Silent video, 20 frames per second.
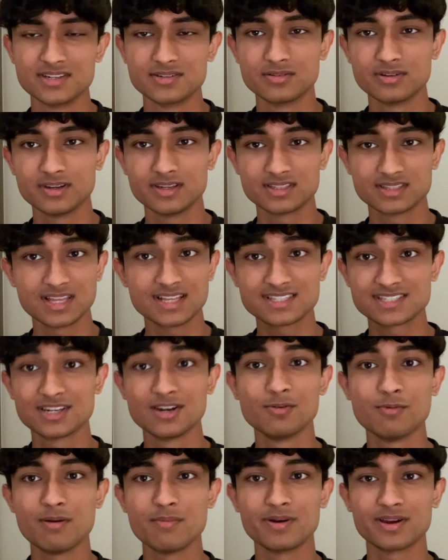do it. That's
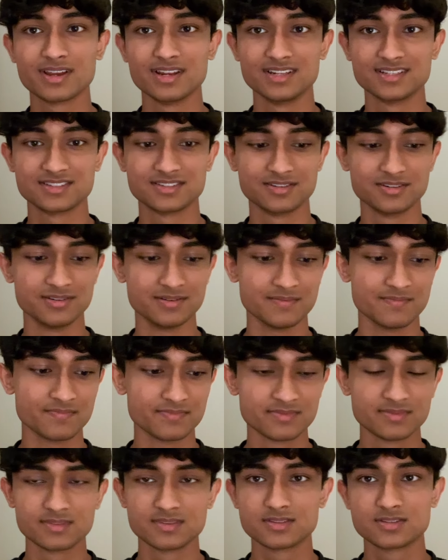still on my bucket list though.
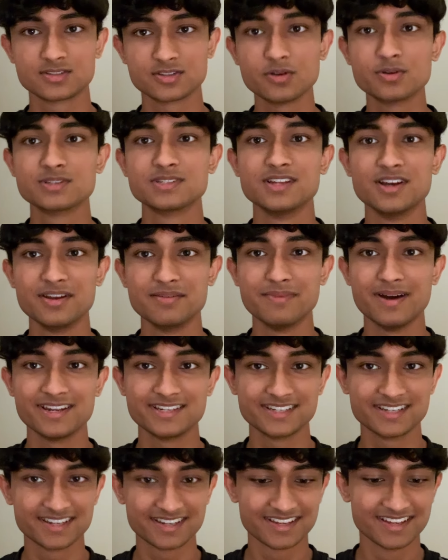So is learn
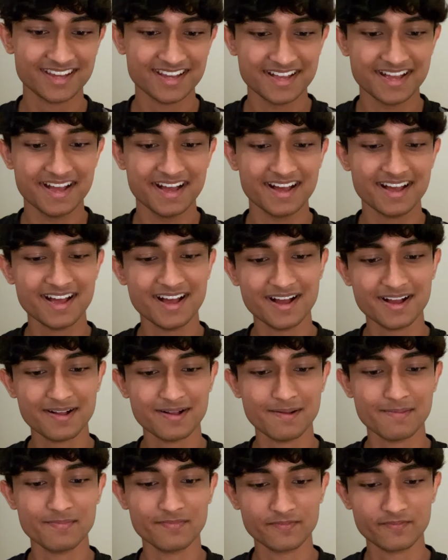magic.
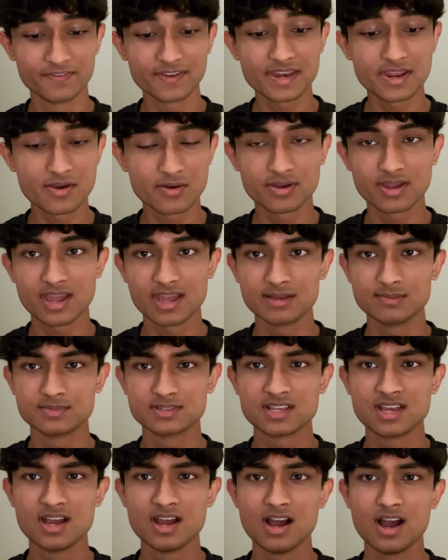Video
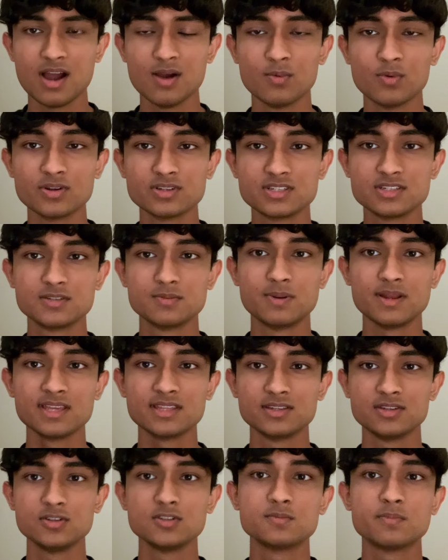games. I wanted to play
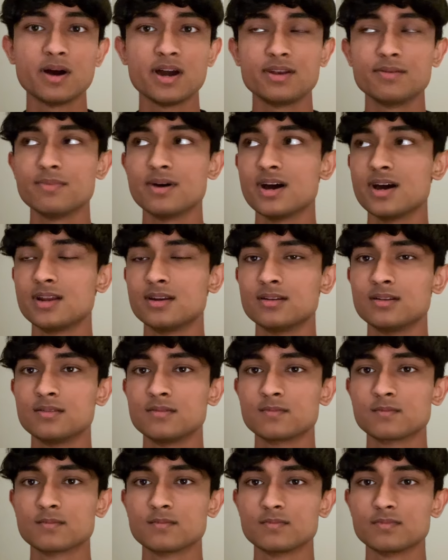the new
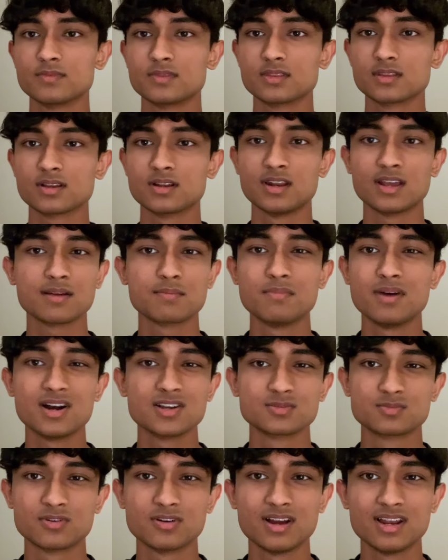Spider-Man, like
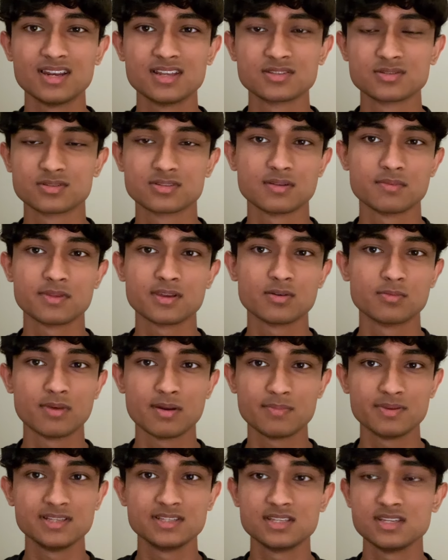Miles Morales or something on
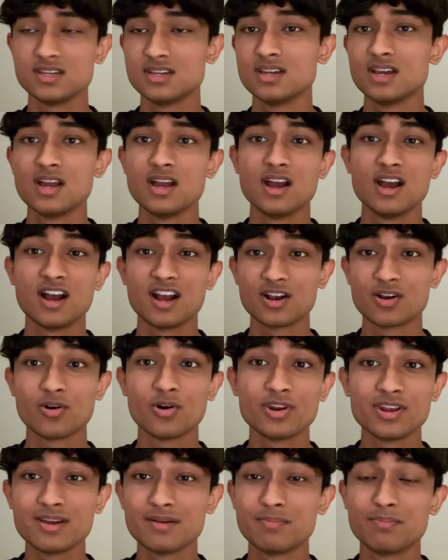my PC.
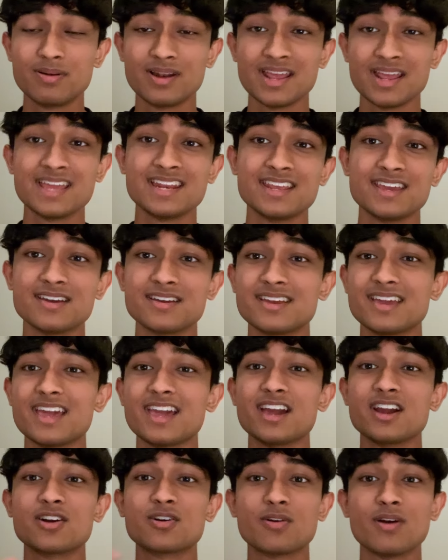Got it, played it,
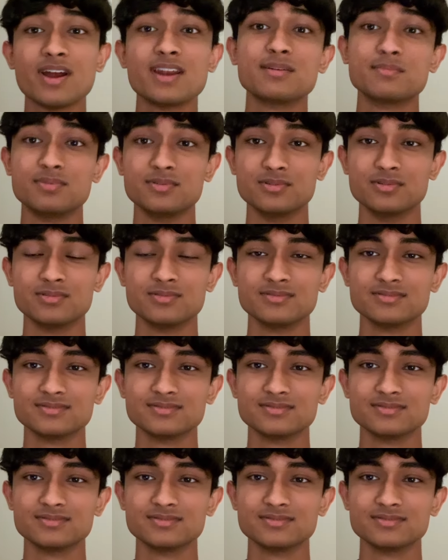incredible.